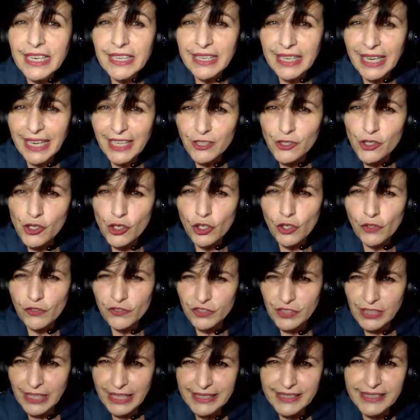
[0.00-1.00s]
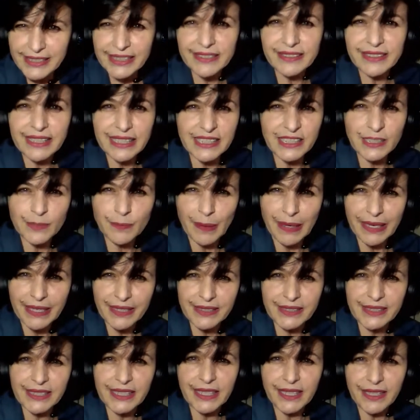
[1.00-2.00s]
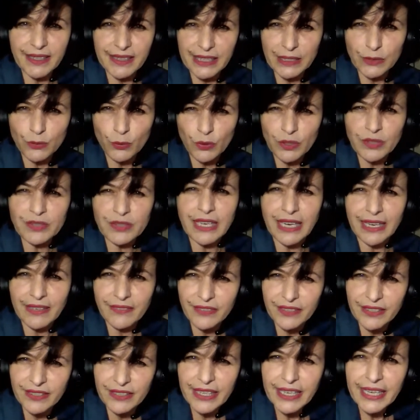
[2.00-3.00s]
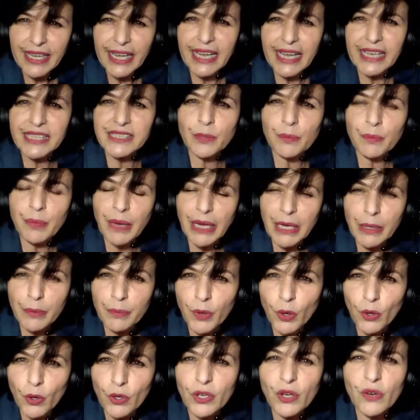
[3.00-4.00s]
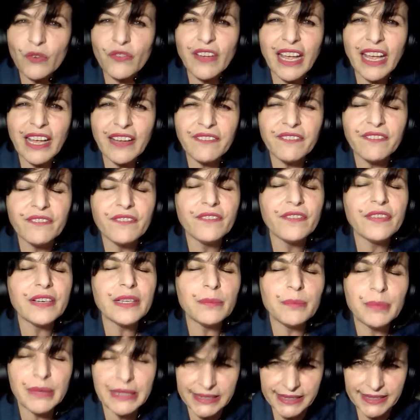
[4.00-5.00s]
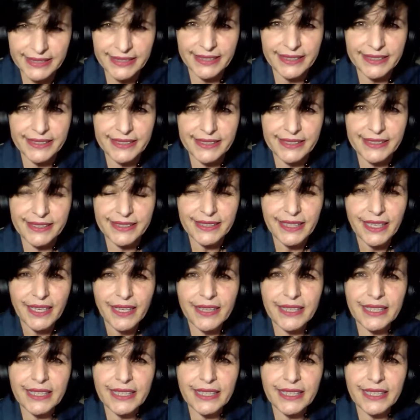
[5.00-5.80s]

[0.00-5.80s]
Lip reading: Culture of trust and transparency that will cover as a backbone of every business.